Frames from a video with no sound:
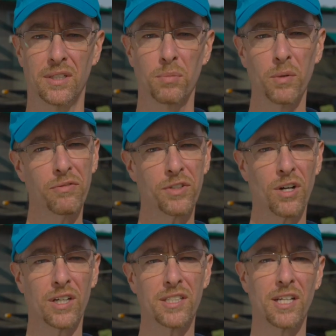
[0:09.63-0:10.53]
But we've
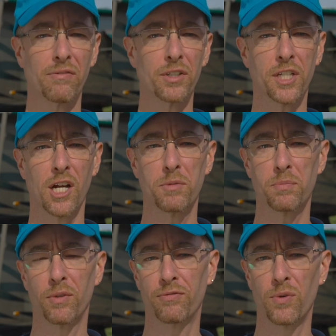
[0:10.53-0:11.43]
talked several times
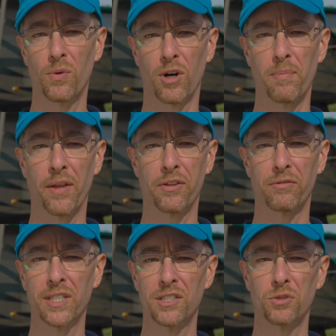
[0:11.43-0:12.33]
before about the
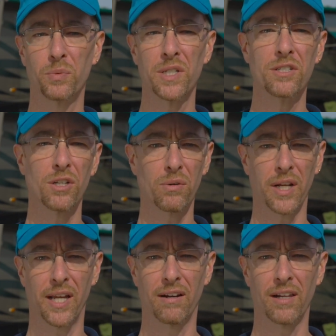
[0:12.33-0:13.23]
reasons we don't
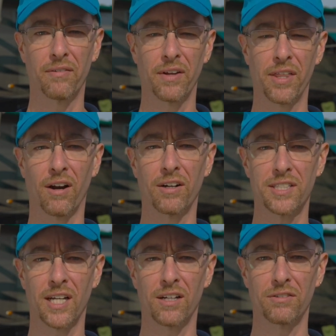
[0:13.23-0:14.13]
handle everything
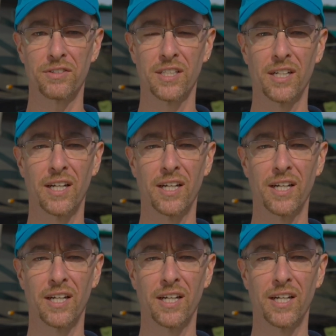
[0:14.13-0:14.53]
ourselves,